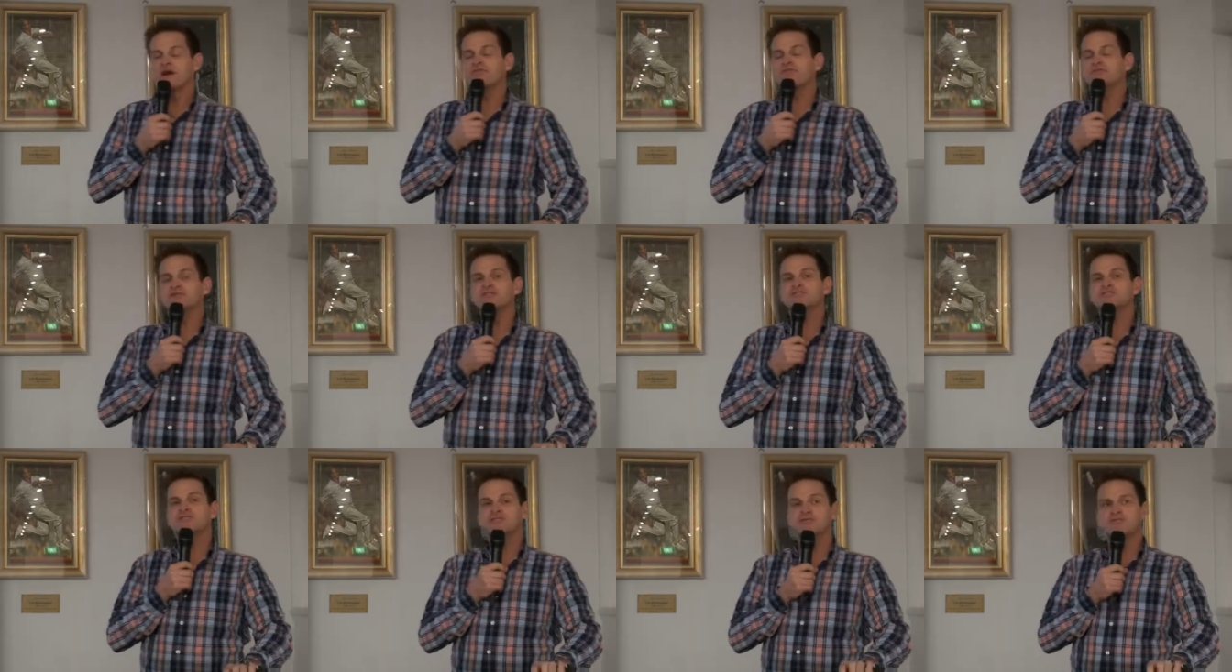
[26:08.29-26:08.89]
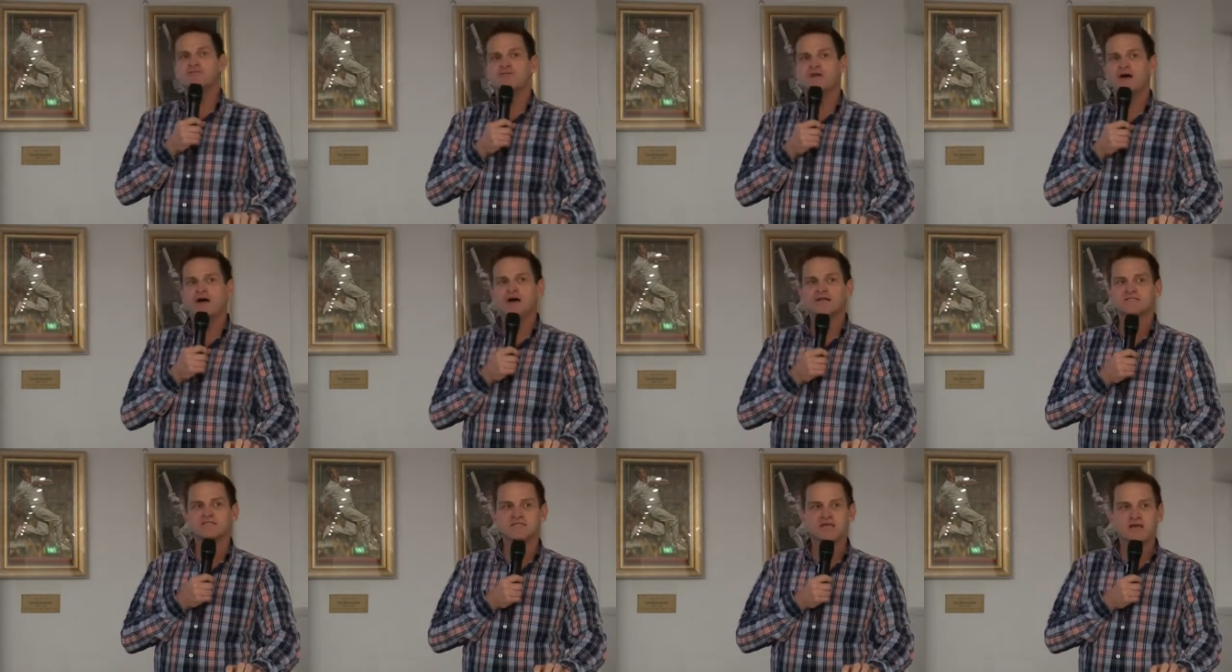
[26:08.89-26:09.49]
and this year we're
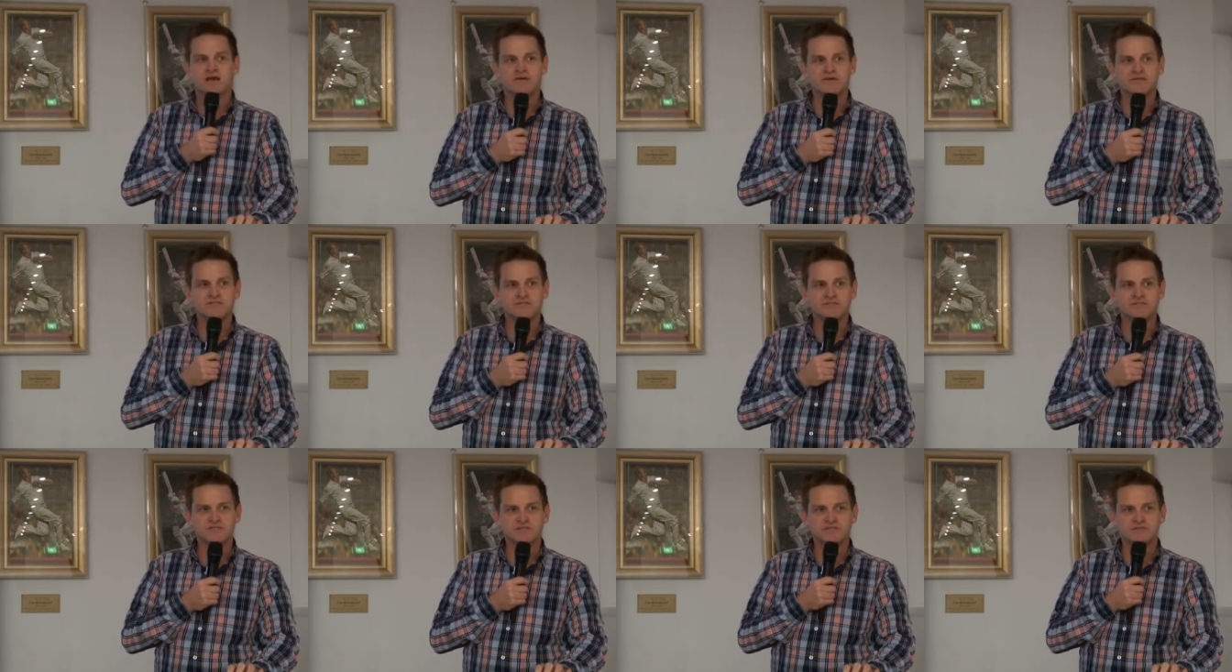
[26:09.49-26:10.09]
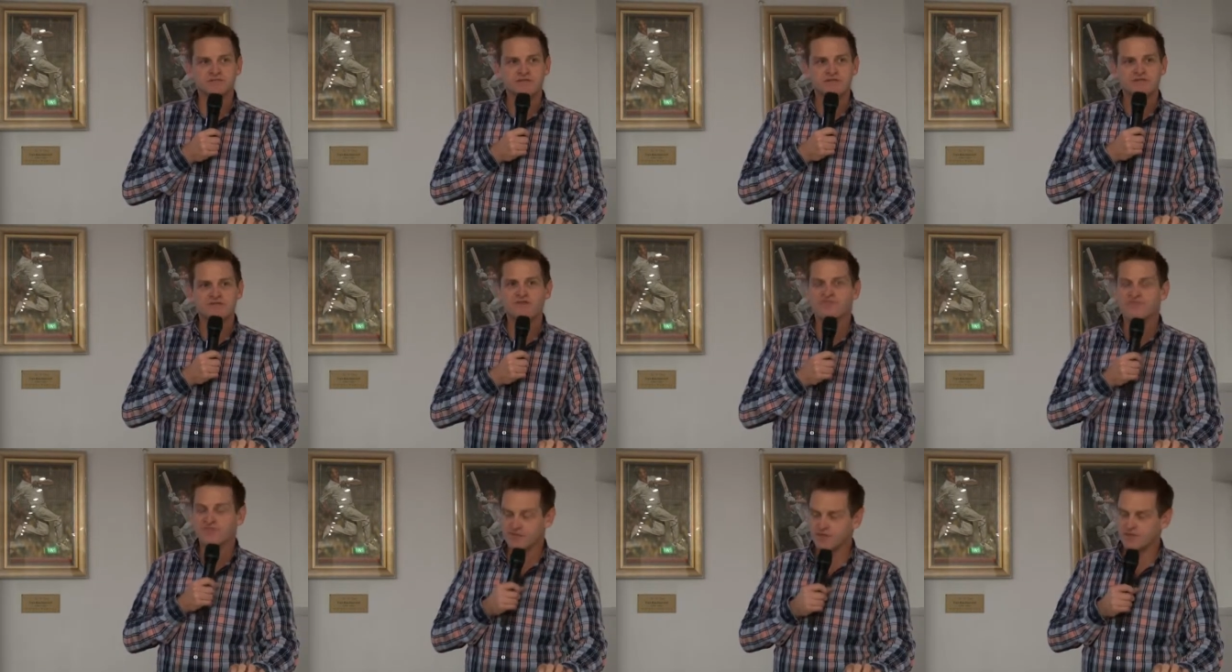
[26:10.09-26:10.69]
asked to go into
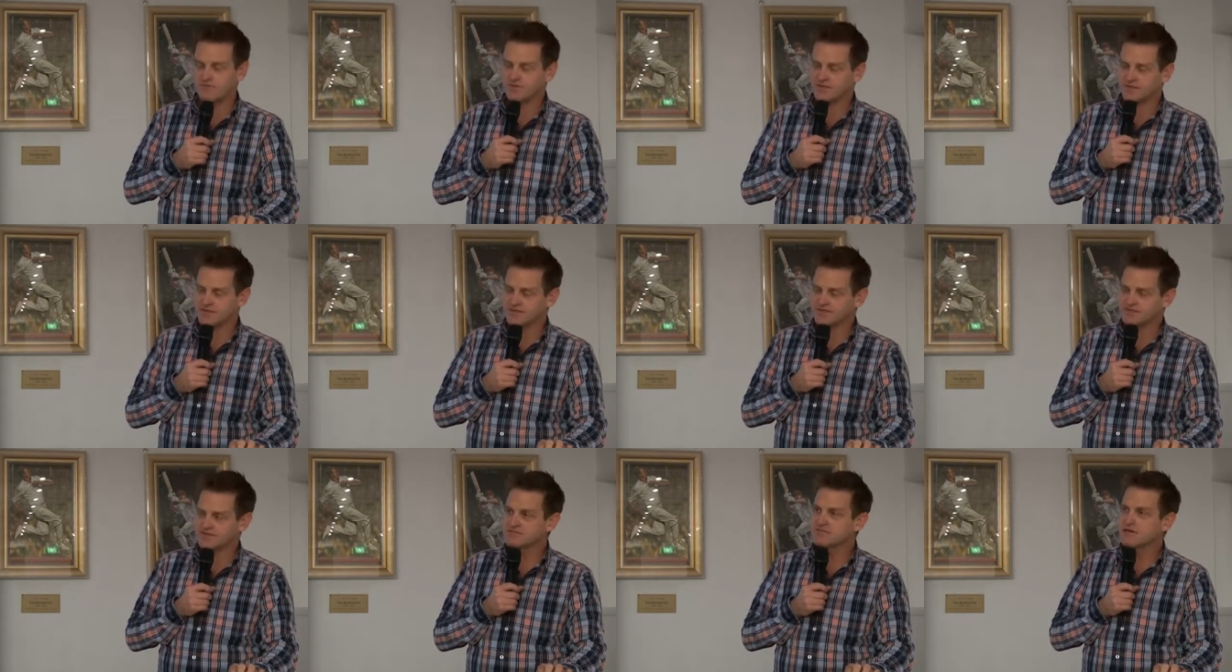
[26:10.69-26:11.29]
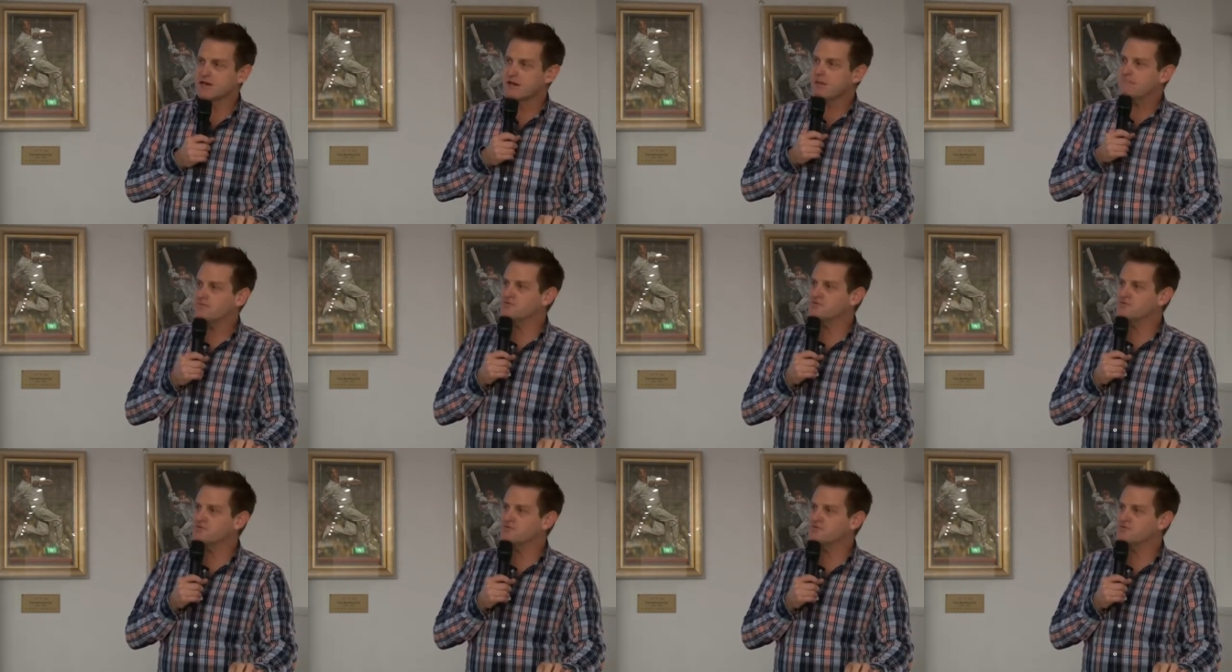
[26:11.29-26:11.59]
the Philippines.